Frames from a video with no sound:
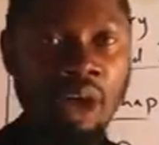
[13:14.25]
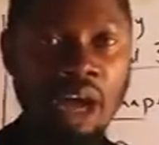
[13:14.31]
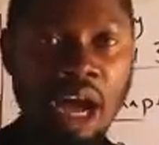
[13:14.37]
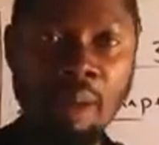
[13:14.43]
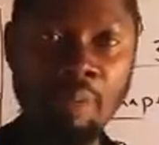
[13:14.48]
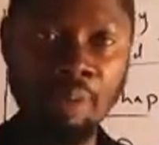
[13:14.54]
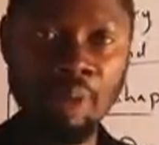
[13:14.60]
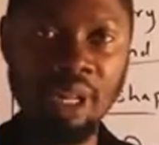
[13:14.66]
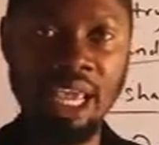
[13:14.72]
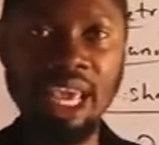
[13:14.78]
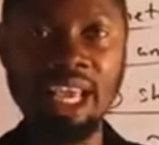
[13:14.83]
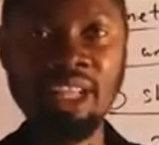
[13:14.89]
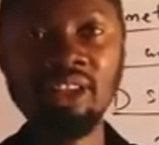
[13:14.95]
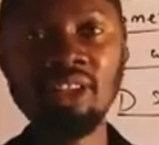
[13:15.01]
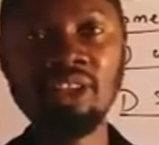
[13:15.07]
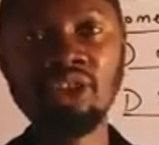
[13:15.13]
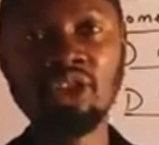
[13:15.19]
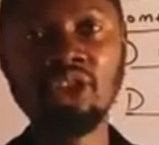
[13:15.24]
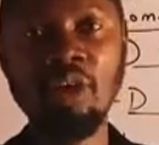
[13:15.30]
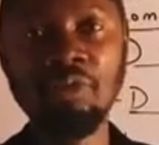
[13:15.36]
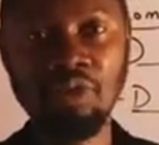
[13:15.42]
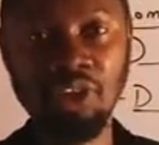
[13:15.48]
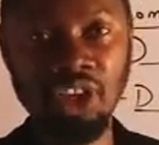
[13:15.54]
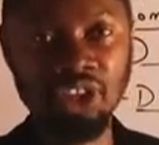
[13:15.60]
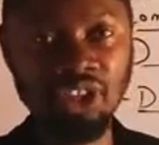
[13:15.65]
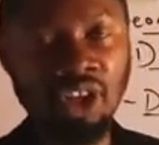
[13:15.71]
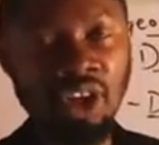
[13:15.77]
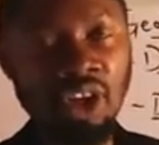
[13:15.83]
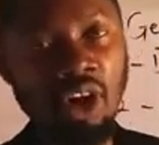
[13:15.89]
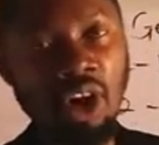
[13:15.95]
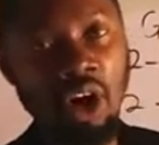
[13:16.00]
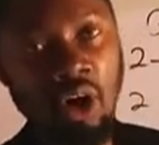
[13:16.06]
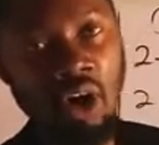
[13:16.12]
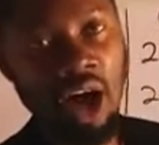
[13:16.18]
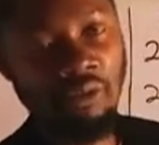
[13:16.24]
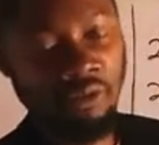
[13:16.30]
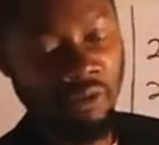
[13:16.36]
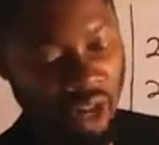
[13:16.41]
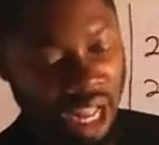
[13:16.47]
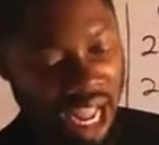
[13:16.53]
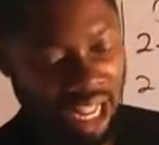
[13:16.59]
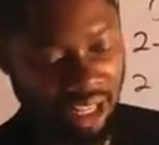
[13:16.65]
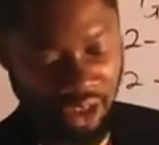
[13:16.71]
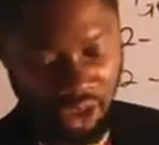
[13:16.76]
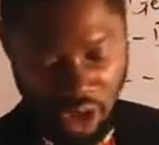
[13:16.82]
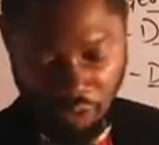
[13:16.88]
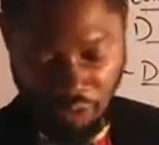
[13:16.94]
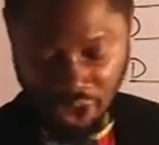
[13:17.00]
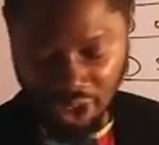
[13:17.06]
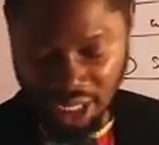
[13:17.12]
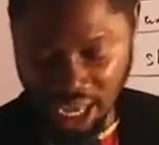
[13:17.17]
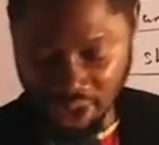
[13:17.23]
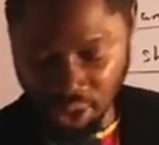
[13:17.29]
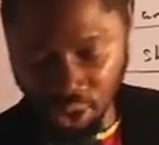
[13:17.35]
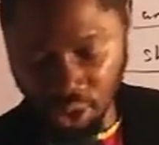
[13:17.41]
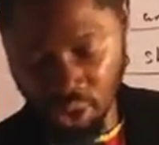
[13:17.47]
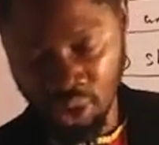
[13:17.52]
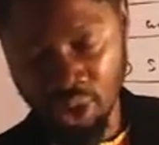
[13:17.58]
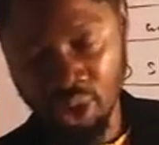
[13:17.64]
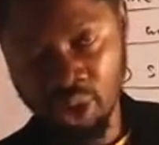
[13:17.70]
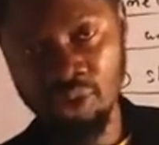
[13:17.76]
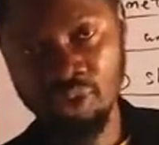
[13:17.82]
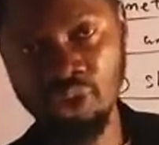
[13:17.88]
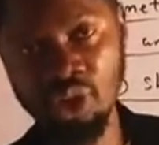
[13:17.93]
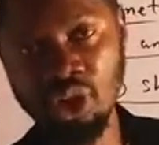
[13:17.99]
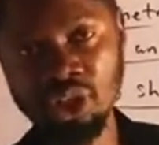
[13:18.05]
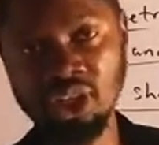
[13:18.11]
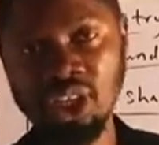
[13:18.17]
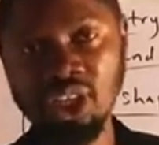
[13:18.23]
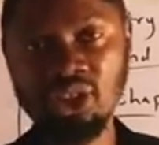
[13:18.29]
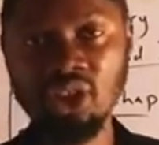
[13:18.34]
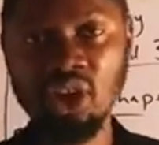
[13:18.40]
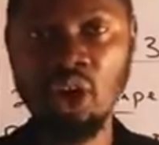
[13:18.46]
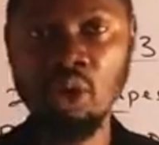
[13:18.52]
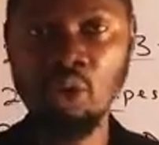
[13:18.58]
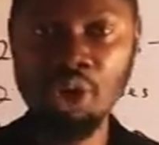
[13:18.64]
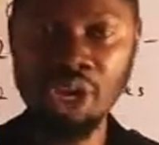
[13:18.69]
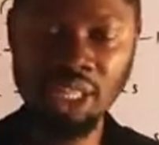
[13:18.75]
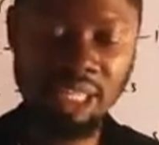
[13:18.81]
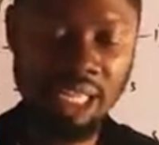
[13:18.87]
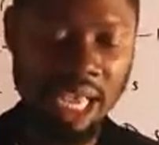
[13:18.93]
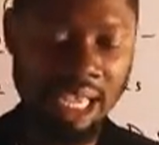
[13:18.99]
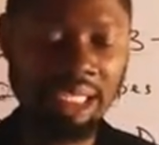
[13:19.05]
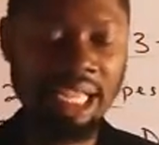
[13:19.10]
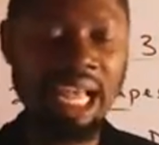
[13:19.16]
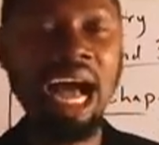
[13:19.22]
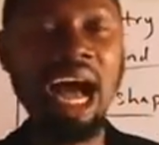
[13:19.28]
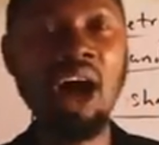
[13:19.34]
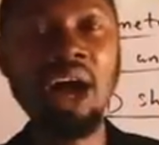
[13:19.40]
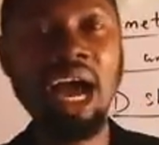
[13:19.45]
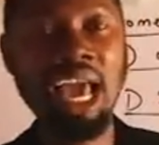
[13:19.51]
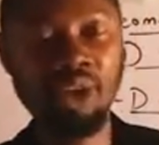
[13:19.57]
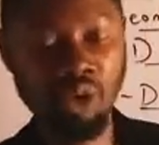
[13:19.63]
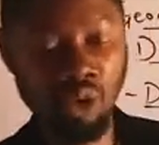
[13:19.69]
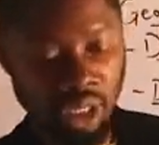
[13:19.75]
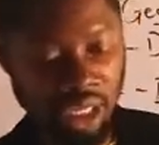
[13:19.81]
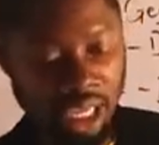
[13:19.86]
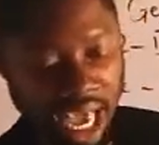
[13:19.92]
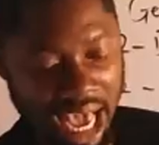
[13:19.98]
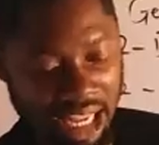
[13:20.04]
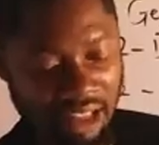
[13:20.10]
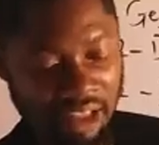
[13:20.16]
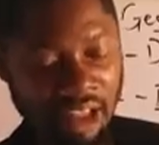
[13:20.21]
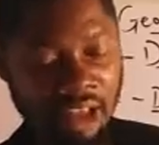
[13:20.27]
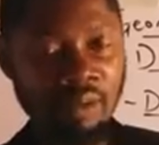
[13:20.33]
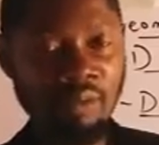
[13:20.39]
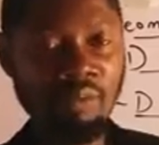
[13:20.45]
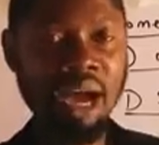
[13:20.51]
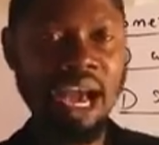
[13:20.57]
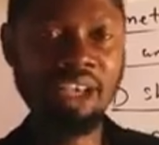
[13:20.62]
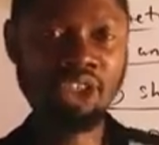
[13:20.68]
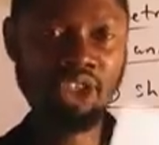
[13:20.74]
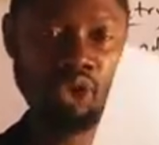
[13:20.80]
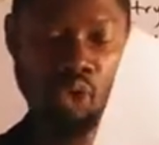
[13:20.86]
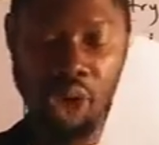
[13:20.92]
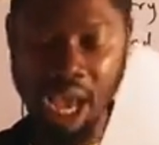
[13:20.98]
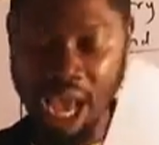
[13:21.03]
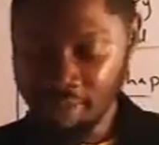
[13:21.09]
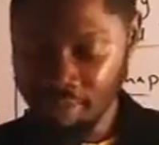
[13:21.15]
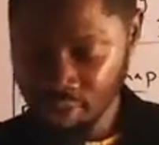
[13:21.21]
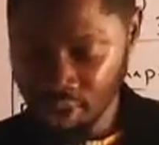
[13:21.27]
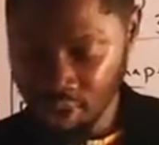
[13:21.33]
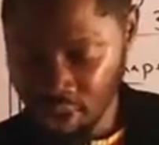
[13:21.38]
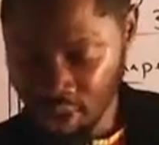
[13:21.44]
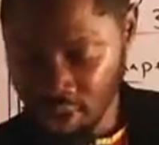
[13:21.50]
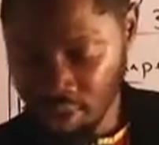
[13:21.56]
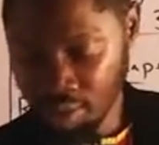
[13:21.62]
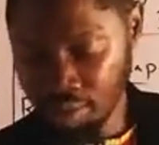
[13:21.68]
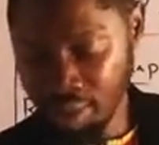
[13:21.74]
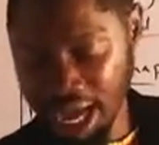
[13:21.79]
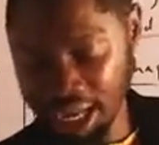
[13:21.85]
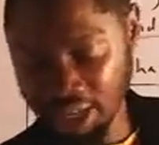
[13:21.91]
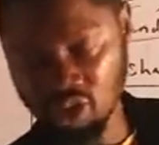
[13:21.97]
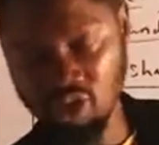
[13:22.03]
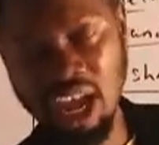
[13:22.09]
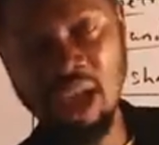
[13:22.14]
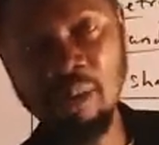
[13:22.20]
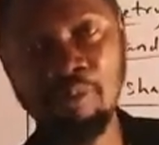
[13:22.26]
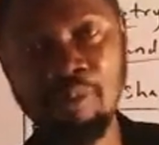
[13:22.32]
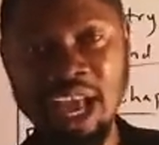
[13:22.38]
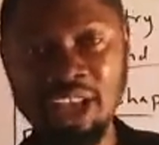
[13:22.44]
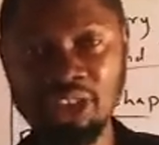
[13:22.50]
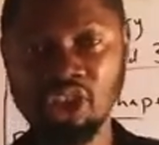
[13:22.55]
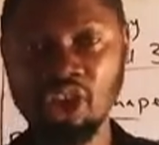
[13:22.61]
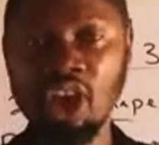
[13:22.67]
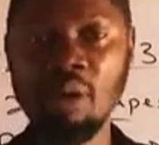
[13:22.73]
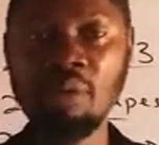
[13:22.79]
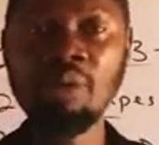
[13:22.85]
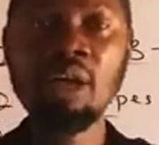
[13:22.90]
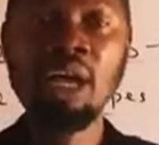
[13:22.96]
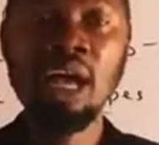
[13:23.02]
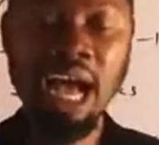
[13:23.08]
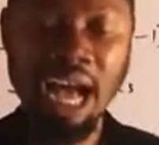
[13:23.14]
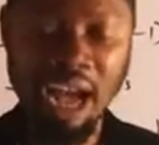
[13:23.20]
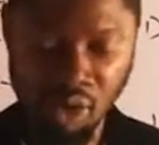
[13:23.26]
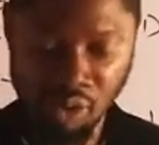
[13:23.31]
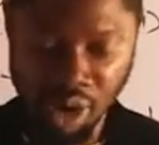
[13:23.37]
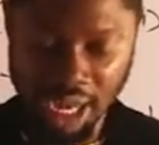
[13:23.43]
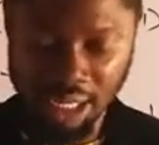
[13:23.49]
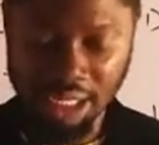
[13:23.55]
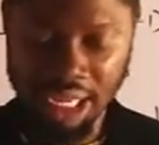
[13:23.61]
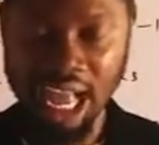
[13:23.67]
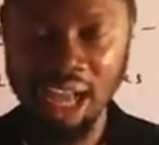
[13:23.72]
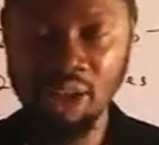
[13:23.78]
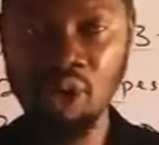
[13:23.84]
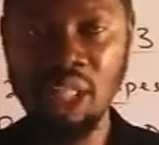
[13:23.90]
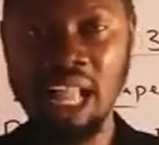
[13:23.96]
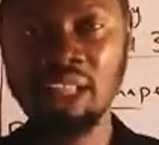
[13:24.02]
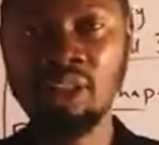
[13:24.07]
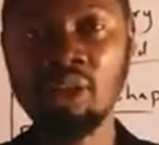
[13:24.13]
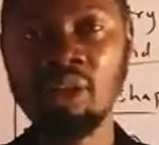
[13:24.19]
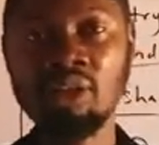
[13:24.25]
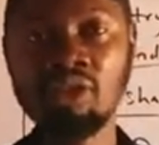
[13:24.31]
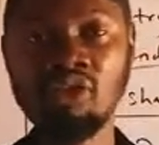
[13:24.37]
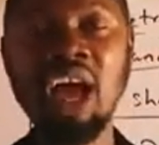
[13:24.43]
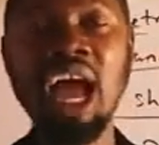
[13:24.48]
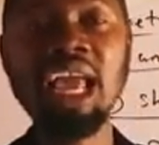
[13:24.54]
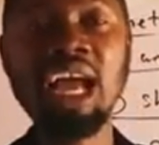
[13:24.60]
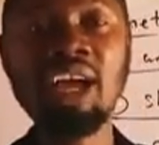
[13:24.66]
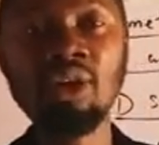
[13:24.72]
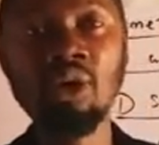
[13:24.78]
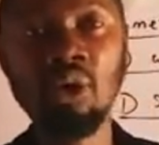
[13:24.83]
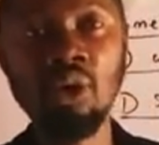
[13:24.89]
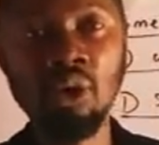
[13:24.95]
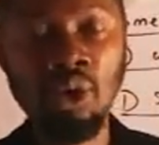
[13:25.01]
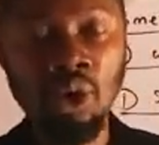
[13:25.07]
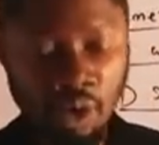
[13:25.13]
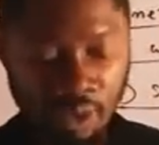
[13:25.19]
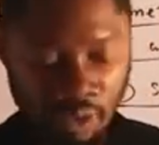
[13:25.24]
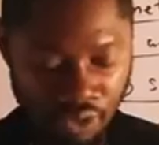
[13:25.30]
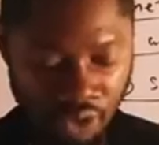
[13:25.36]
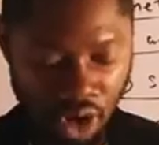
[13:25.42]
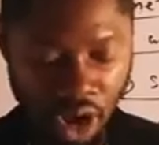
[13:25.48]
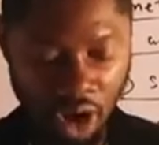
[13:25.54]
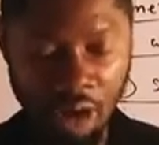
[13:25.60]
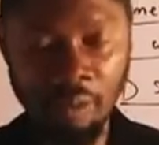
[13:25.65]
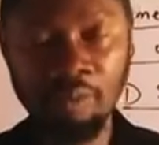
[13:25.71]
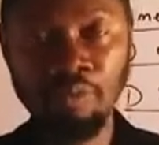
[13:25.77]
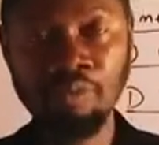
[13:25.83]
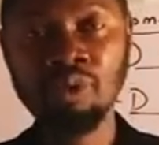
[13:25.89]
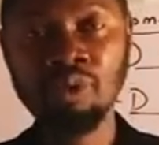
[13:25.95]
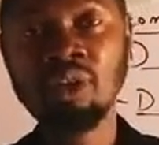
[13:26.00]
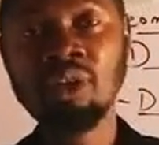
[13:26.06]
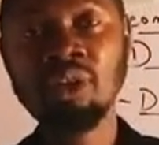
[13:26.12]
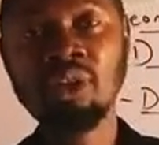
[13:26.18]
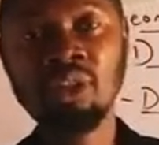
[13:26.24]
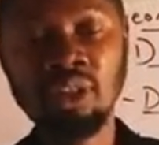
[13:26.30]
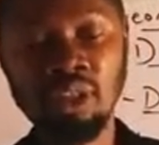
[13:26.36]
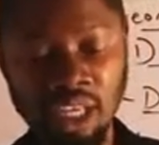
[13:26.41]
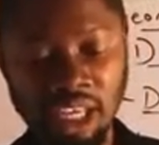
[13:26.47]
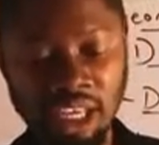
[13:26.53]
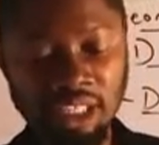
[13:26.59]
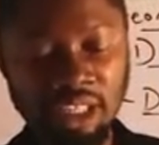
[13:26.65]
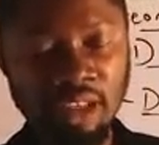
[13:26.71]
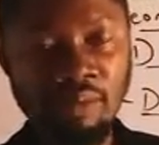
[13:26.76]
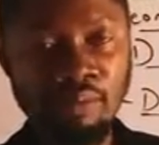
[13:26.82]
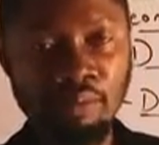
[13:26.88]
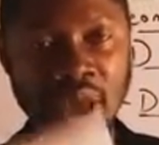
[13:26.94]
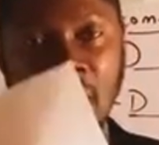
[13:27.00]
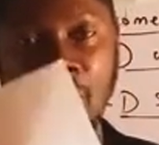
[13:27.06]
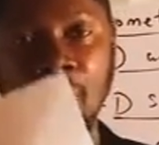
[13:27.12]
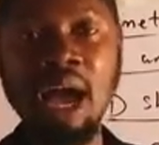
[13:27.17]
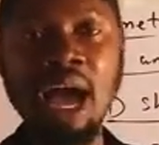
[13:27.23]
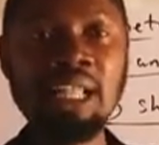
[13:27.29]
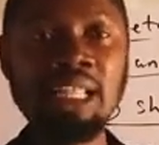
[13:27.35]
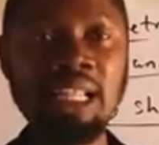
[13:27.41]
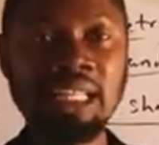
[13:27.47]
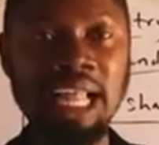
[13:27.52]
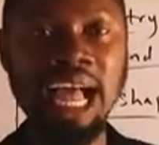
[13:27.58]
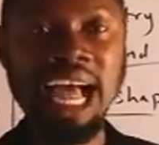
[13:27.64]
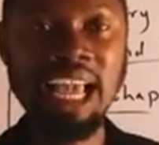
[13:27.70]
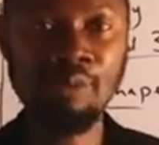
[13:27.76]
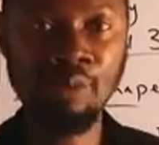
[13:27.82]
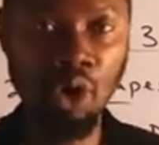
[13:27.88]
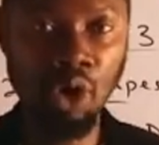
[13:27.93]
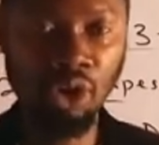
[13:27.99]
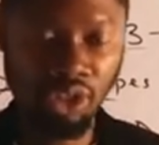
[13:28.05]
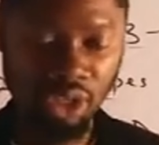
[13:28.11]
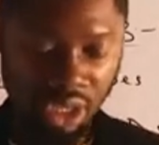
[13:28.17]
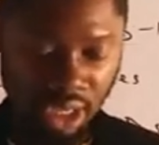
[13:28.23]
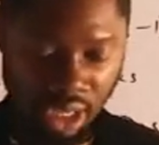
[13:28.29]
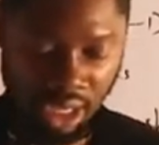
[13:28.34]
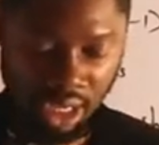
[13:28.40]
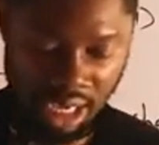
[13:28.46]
a plane surface or a flat surface. And you noticed or witnessed how I could get my square, my trapezium, and rectangle and triangle from this paper that I brought.